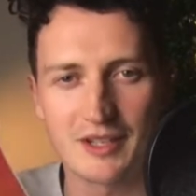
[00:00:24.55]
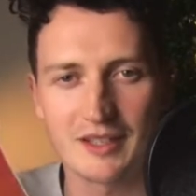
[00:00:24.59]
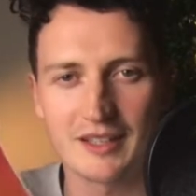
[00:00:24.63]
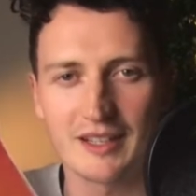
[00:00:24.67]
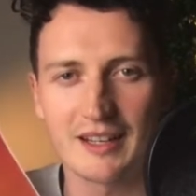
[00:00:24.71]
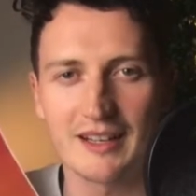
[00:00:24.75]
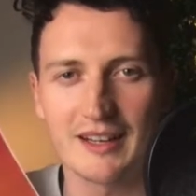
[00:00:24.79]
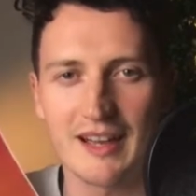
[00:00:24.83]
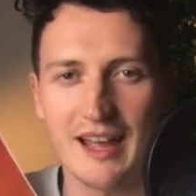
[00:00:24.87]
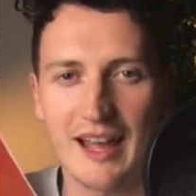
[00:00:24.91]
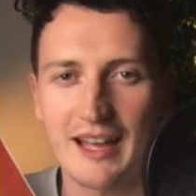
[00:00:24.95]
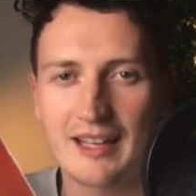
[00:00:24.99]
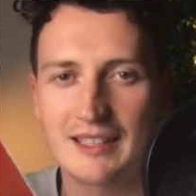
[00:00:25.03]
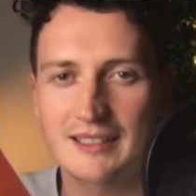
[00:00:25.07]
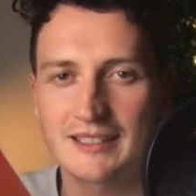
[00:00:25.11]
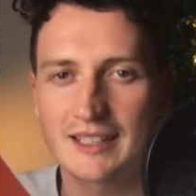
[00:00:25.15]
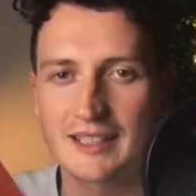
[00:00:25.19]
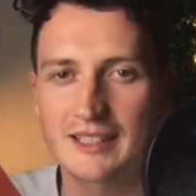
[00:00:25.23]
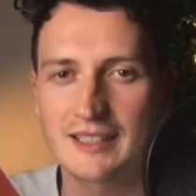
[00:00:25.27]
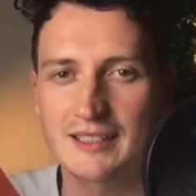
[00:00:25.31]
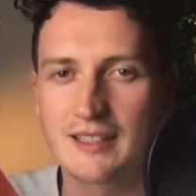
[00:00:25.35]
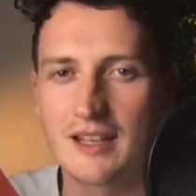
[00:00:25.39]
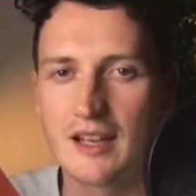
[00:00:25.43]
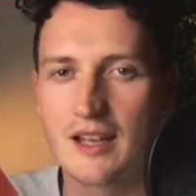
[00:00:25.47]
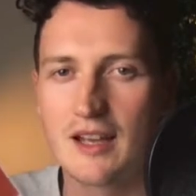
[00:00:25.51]
get
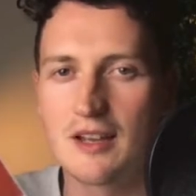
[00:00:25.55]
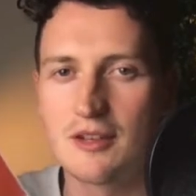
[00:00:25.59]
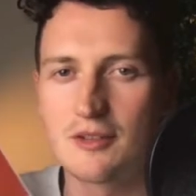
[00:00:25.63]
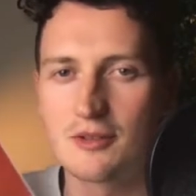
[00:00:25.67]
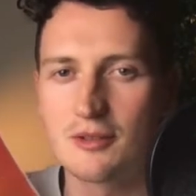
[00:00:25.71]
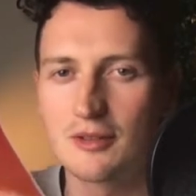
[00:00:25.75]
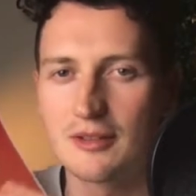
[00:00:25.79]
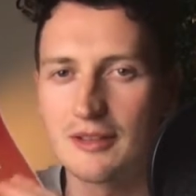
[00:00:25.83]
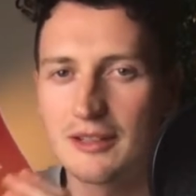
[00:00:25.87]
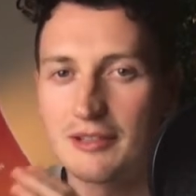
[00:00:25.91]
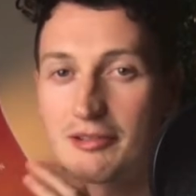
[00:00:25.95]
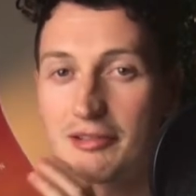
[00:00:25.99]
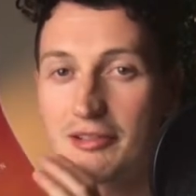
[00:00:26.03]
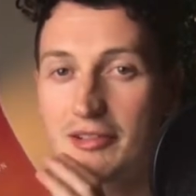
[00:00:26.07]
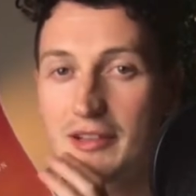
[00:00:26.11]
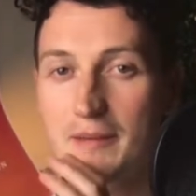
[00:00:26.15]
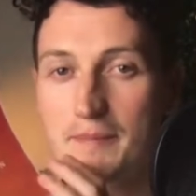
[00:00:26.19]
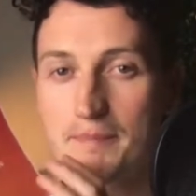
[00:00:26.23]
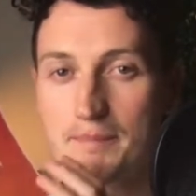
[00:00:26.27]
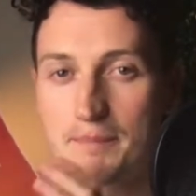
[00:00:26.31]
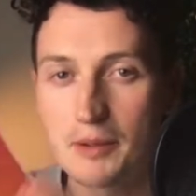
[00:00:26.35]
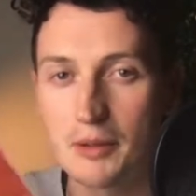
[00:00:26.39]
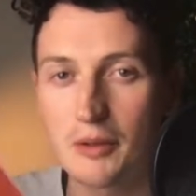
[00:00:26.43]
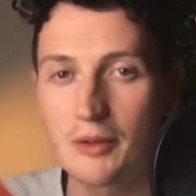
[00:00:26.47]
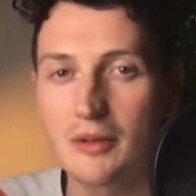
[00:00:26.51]
access to literally
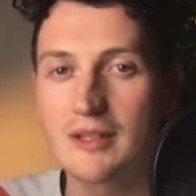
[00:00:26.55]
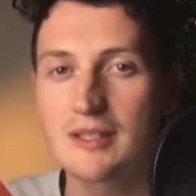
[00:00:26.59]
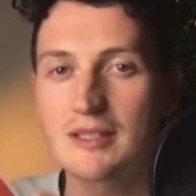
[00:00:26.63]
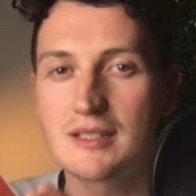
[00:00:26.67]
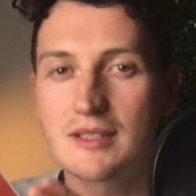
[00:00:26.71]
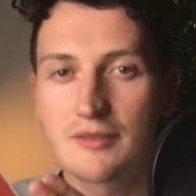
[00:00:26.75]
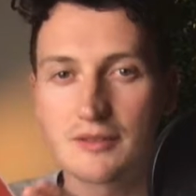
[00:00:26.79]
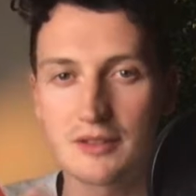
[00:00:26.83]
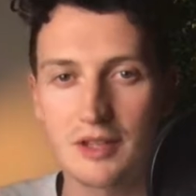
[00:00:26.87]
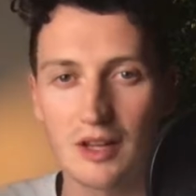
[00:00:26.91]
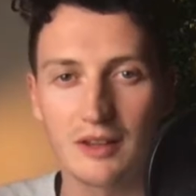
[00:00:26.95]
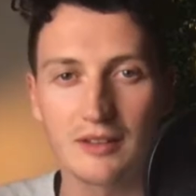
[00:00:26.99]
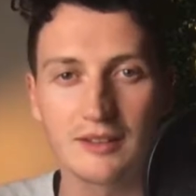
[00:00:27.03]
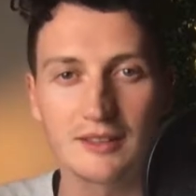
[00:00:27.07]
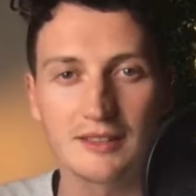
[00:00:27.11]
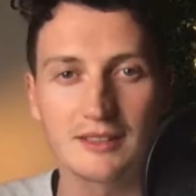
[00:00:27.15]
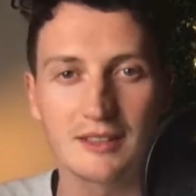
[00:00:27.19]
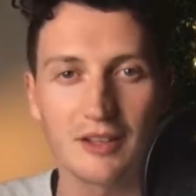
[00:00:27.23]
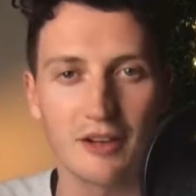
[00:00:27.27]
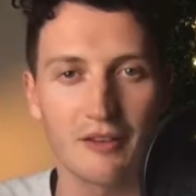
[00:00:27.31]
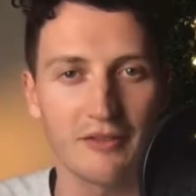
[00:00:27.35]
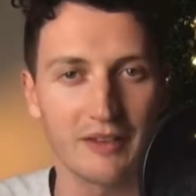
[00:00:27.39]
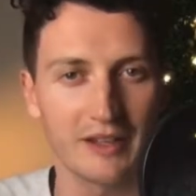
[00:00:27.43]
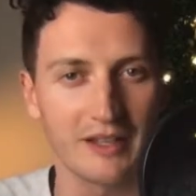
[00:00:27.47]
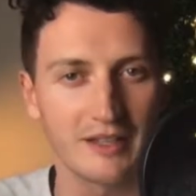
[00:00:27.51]
billions of dollars
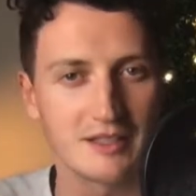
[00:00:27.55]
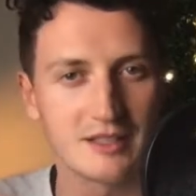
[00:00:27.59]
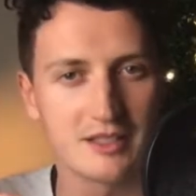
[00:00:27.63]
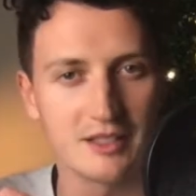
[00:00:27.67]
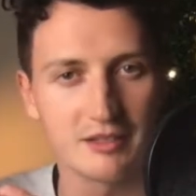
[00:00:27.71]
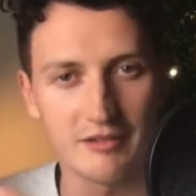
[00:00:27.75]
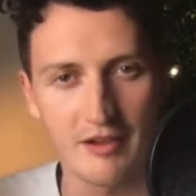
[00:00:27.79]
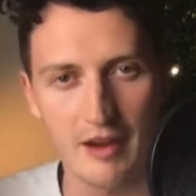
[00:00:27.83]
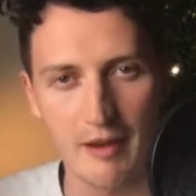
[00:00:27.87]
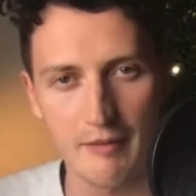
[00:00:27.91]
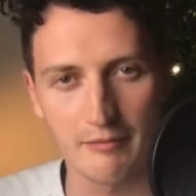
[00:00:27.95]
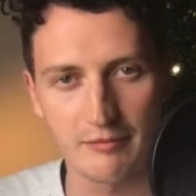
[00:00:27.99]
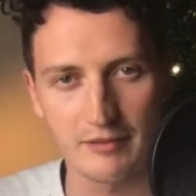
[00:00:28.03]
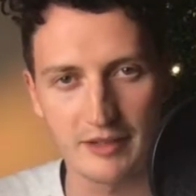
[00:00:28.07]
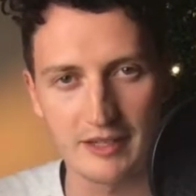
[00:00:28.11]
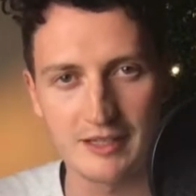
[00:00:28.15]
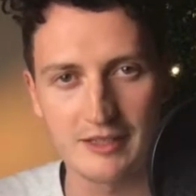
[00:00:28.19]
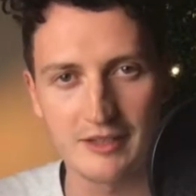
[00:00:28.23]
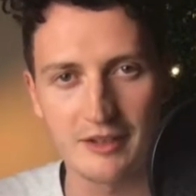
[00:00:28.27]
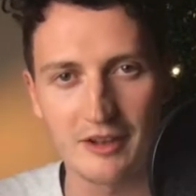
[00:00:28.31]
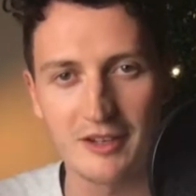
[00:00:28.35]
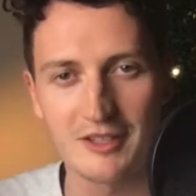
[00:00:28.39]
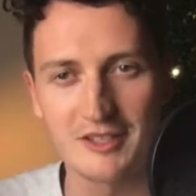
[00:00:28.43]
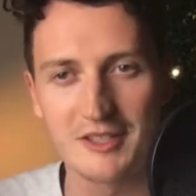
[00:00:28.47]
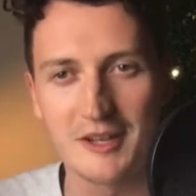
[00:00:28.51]
of Instagram
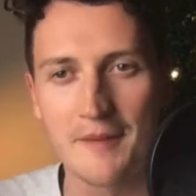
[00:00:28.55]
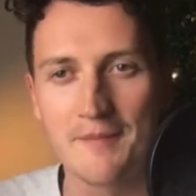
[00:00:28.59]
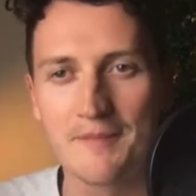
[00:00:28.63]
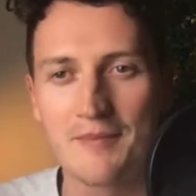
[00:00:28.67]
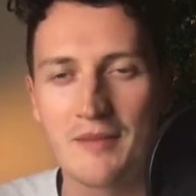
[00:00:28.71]
research.